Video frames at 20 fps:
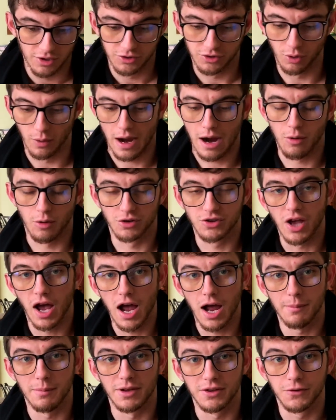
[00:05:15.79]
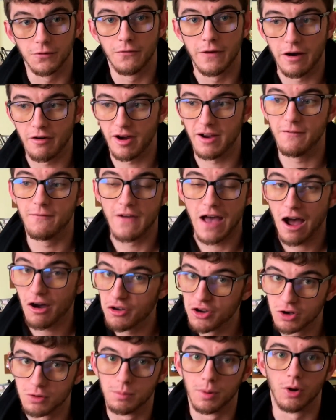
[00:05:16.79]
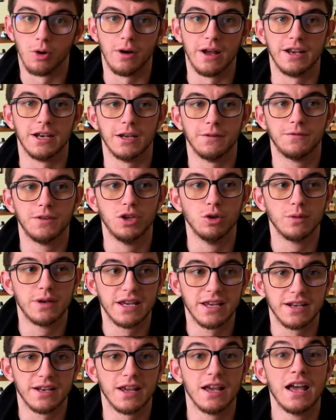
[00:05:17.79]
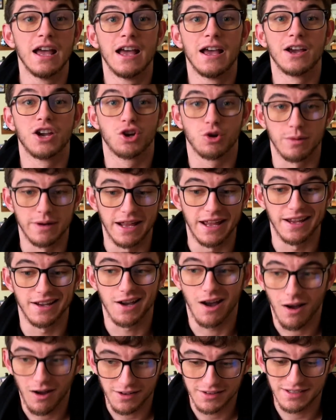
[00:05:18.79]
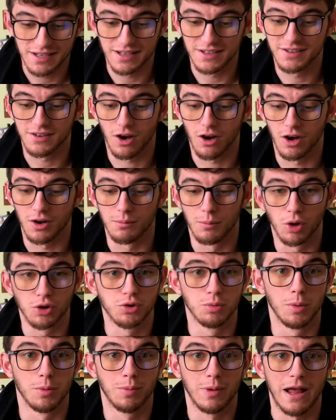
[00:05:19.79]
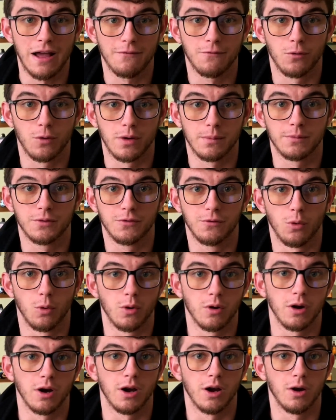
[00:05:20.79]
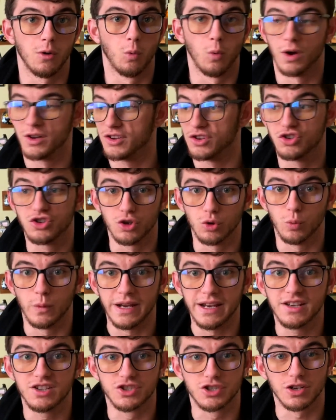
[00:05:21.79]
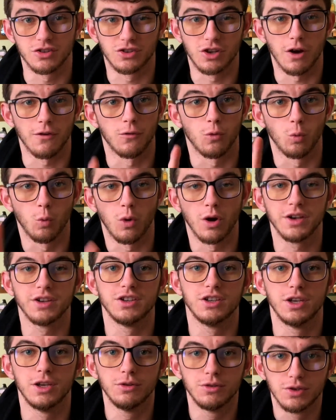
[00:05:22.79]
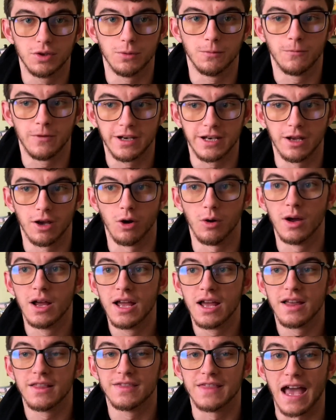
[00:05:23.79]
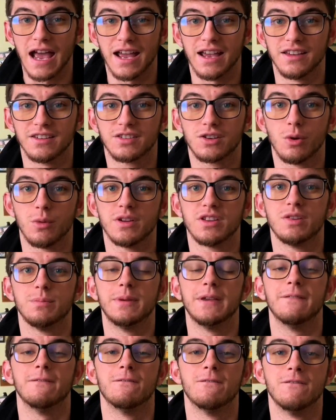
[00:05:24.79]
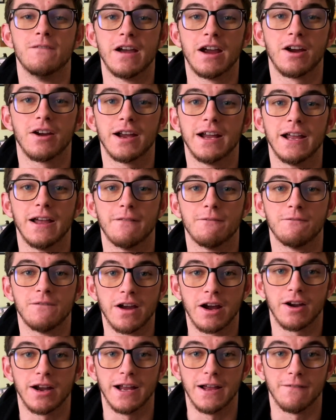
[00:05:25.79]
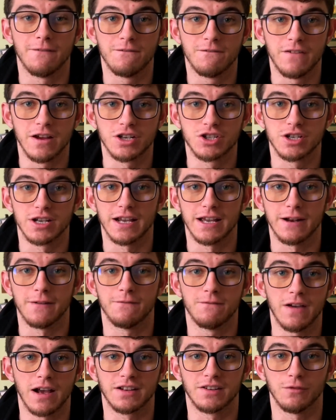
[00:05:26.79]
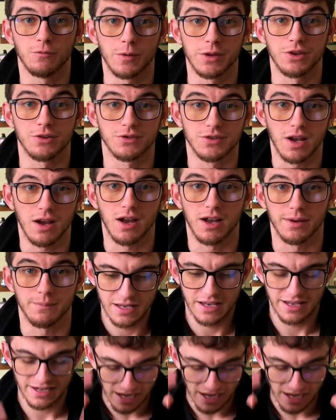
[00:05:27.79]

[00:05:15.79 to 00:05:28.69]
So our time is very valuable. And if you can create content on multiple platforms for one to two weeks just off one YouTube video, that is going to be very, very efficient and effective with your time.